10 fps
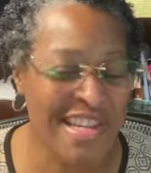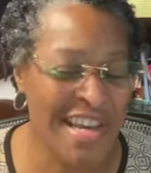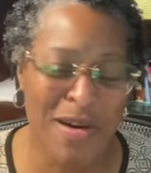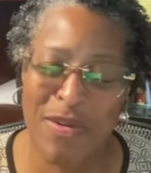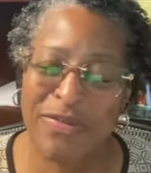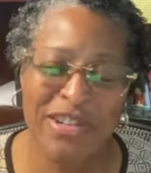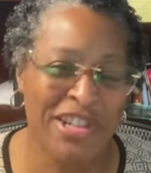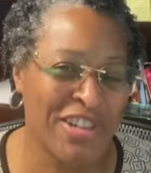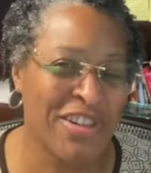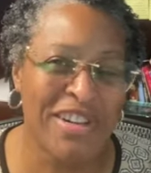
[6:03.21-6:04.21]
to him and for
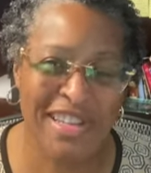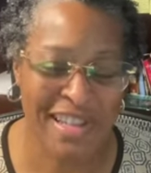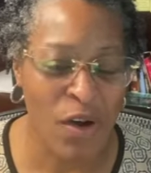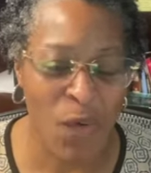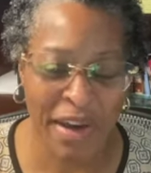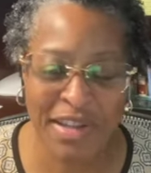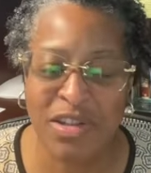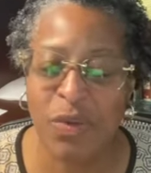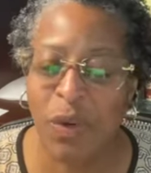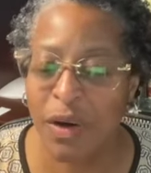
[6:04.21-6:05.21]
sure it's going
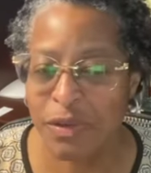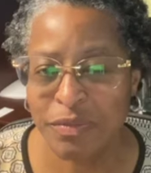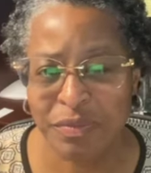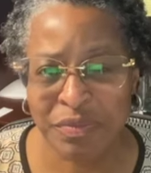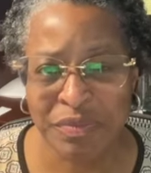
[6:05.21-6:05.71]
to work.